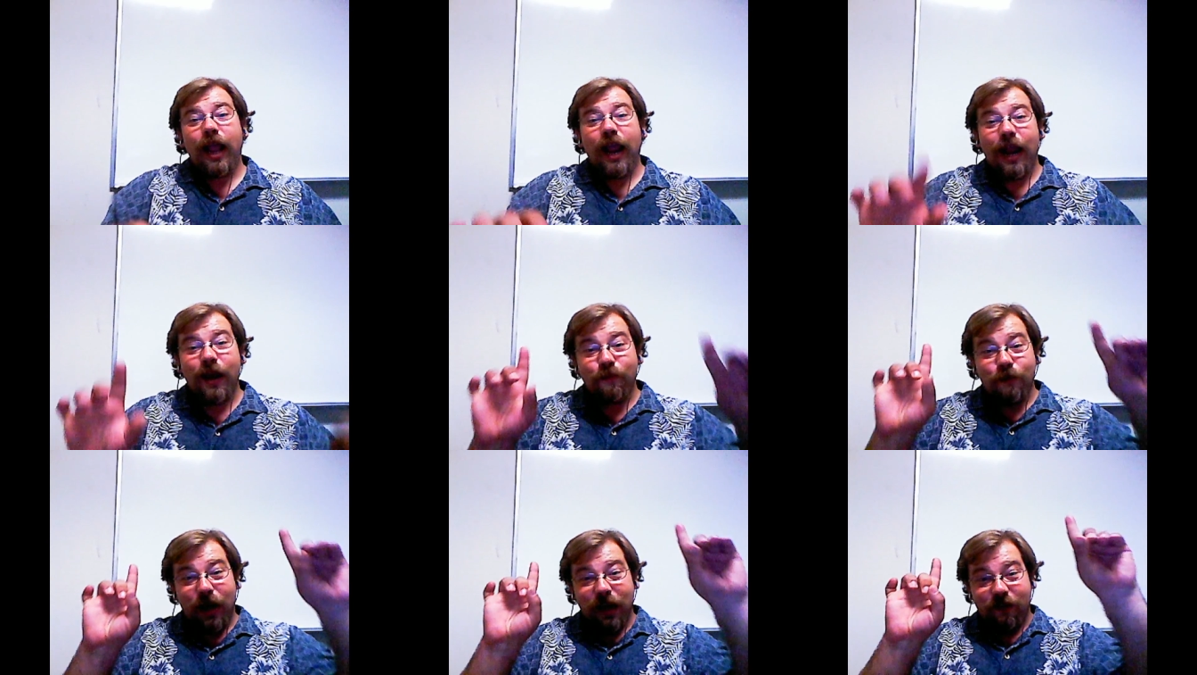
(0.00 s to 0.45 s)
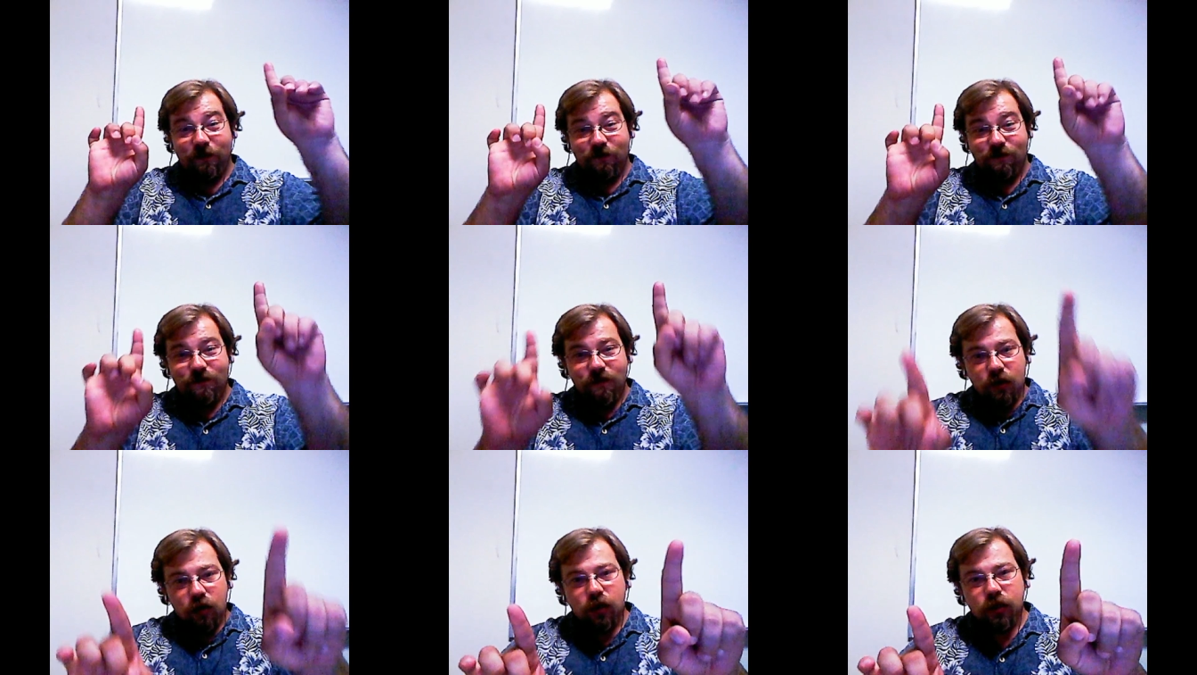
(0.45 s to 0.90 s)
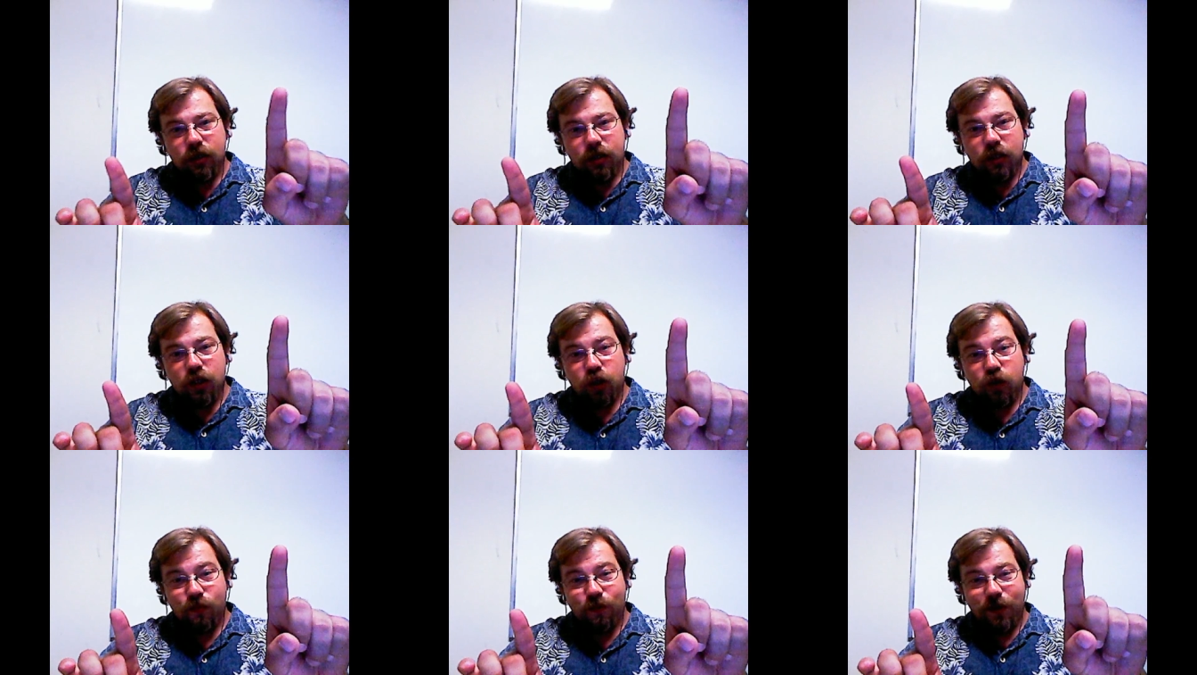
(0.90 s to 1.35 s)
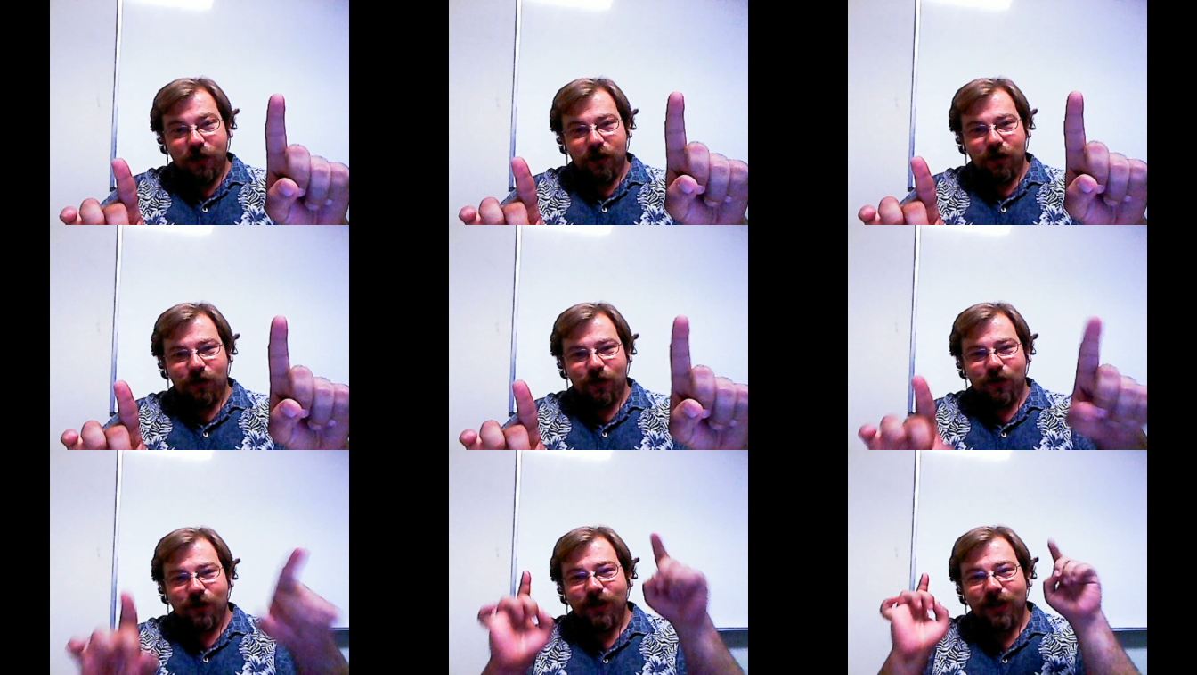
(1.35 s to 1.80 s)
and my first
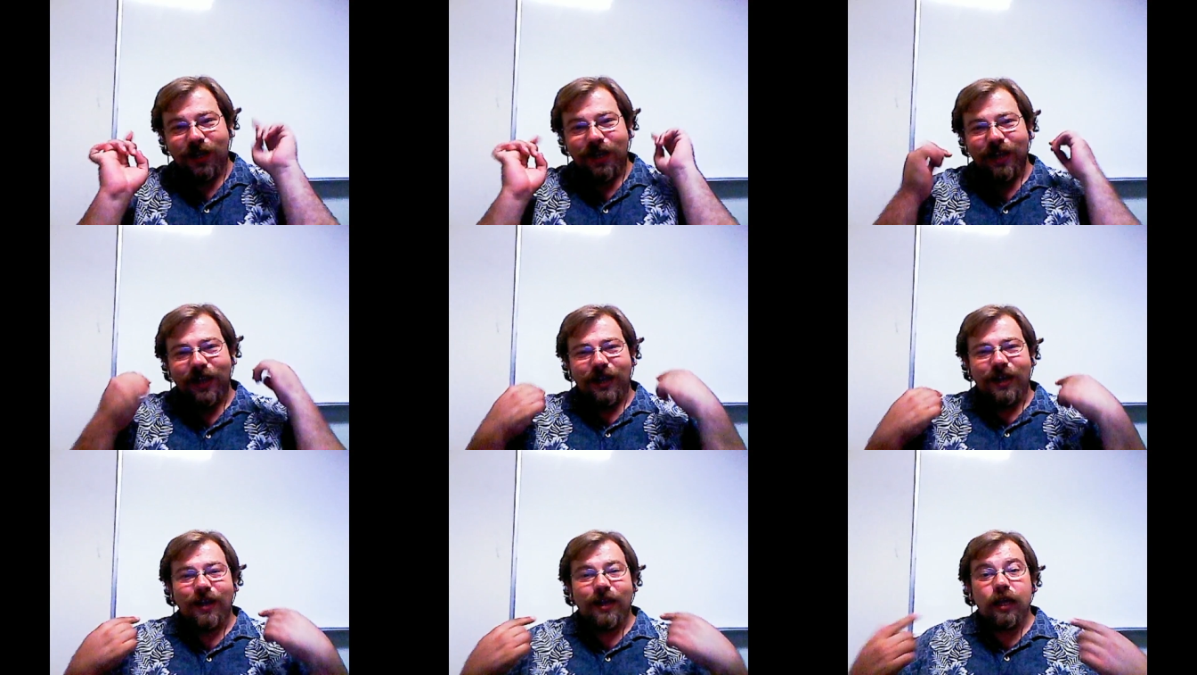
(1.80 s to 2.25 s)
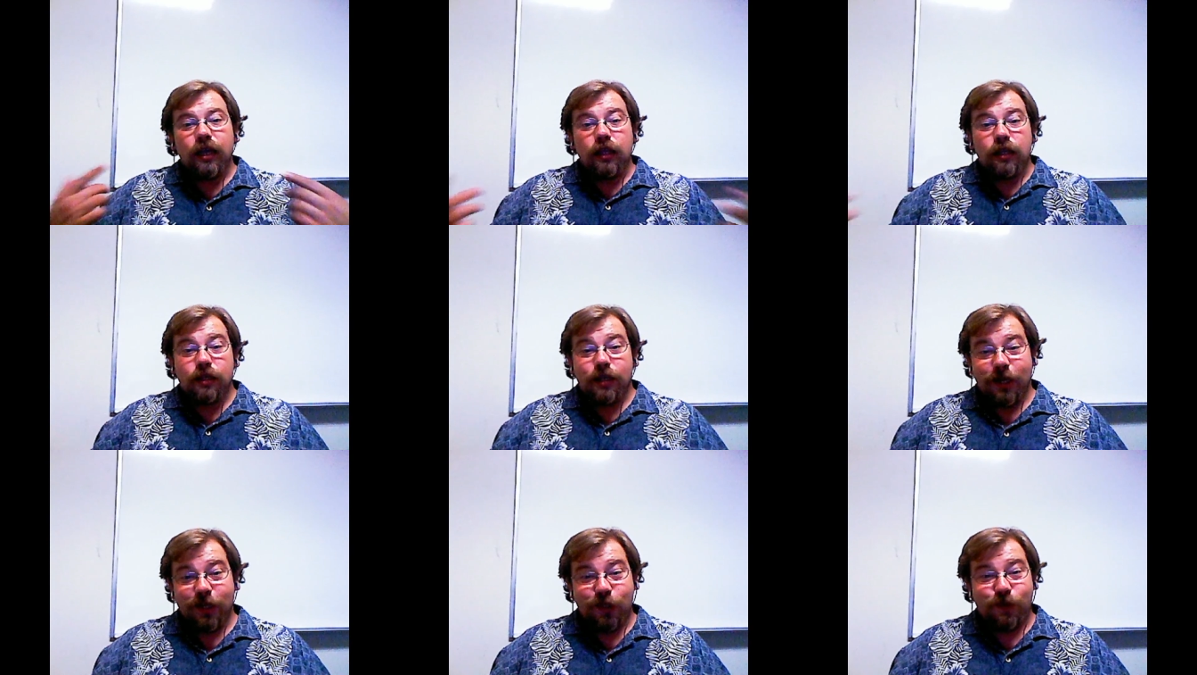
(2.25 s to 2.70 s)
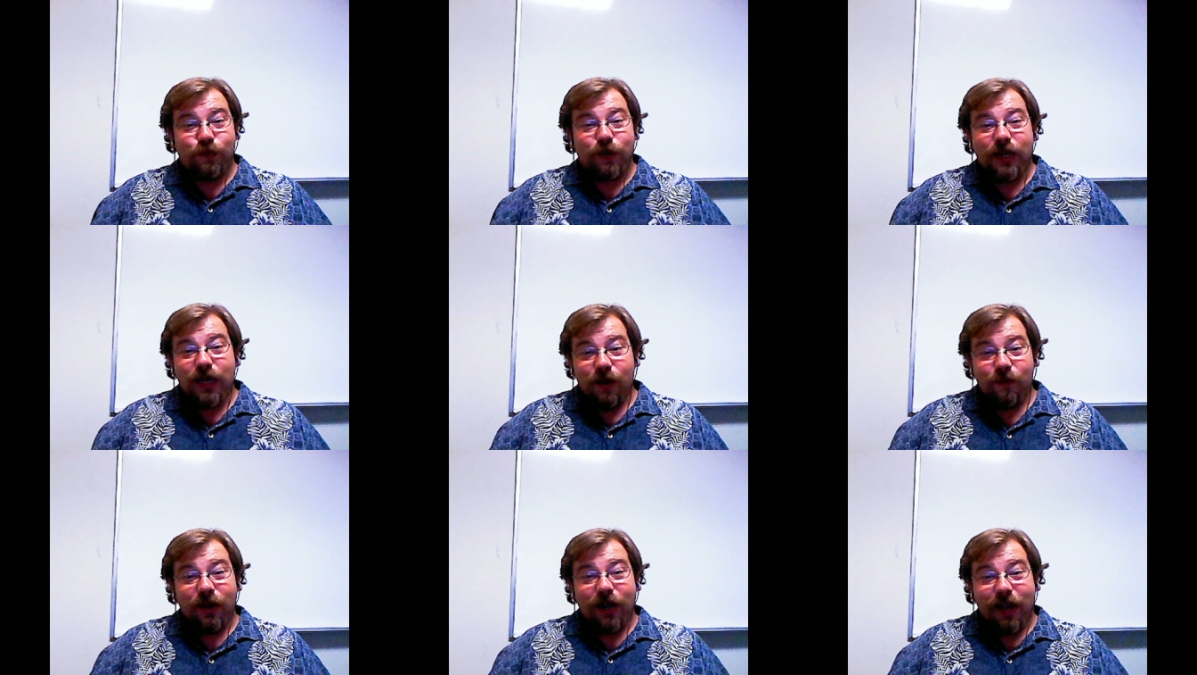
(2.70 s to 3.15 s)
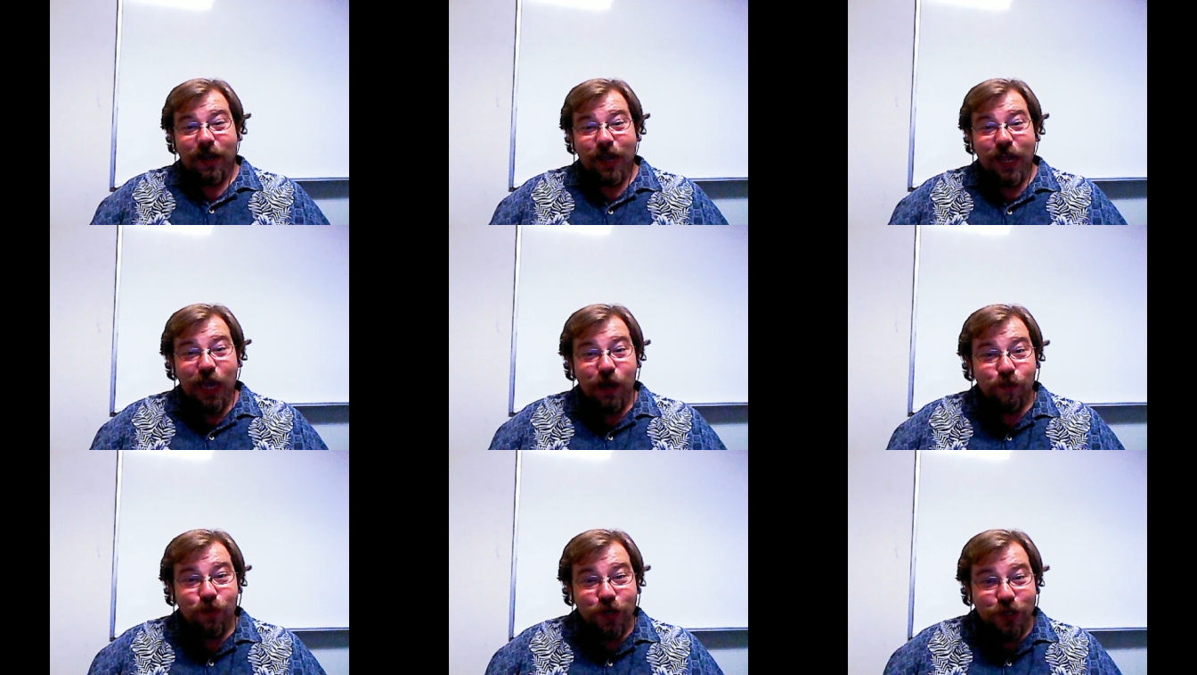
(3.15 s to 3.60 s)
spiel since becoming a
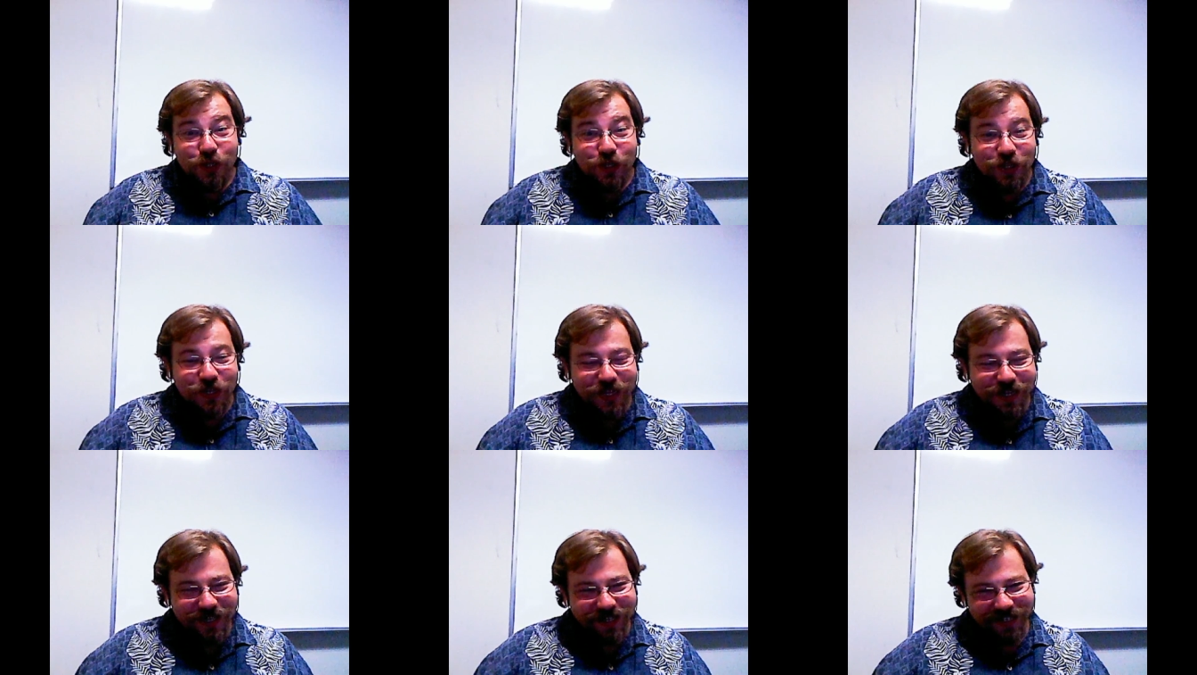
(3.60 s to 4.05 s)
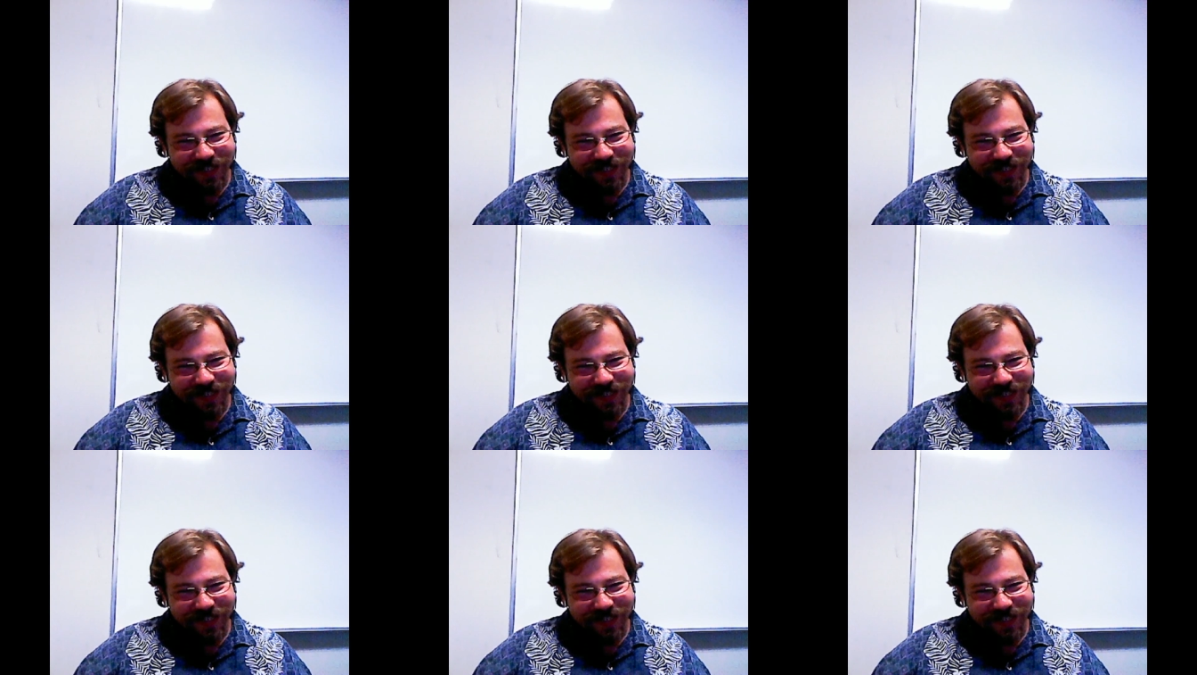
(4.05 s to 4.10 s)
chemist.